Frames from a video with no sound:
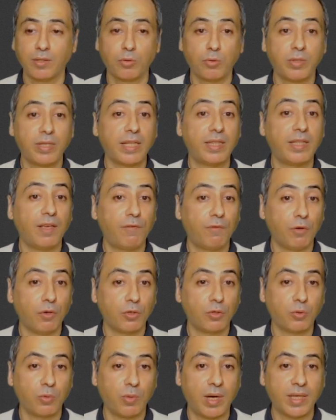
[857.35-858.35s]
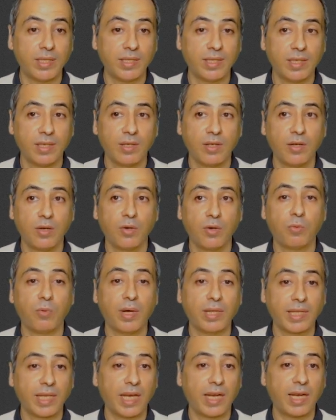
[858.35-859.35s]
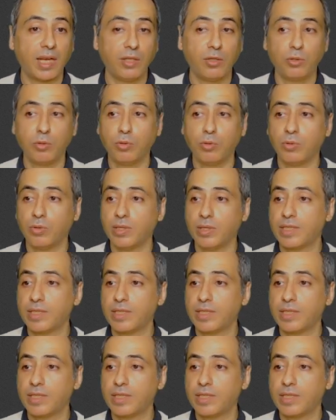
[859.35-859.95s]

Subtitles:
to the default one, what can I do?